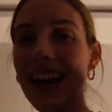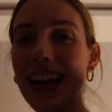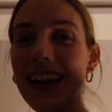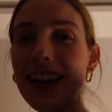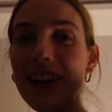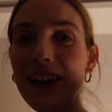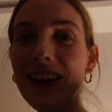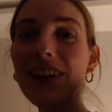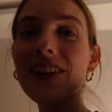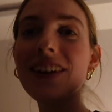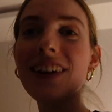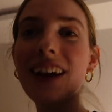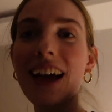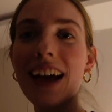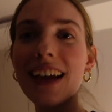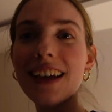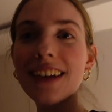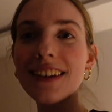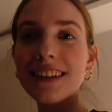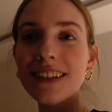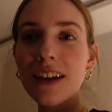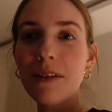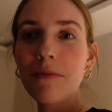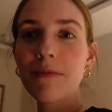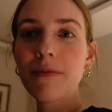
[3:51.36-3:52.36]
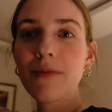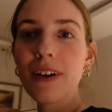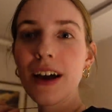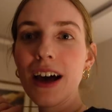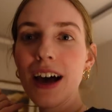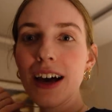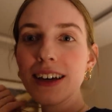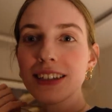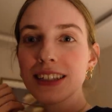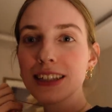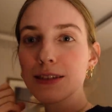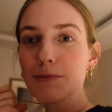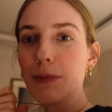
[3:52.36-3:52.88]
I look like some
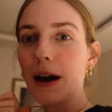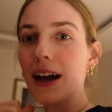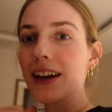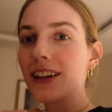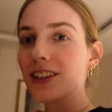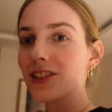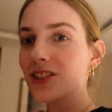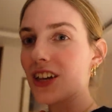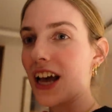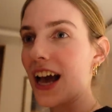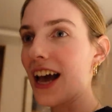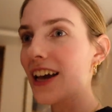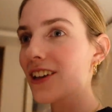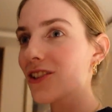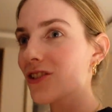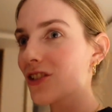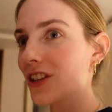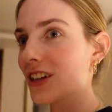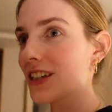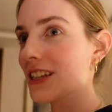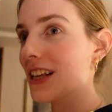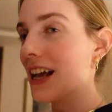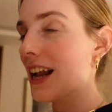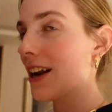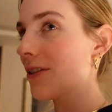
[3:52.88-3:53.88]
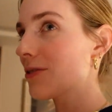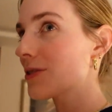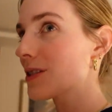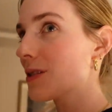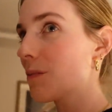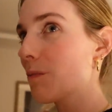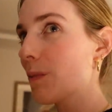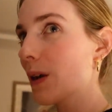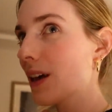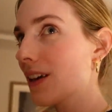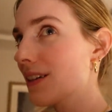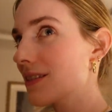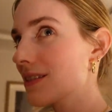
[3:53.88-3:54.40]
Spanish actress and it was the
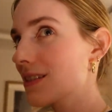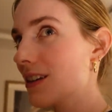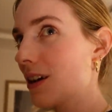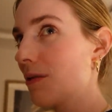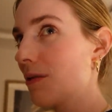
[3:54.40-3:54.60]
biggest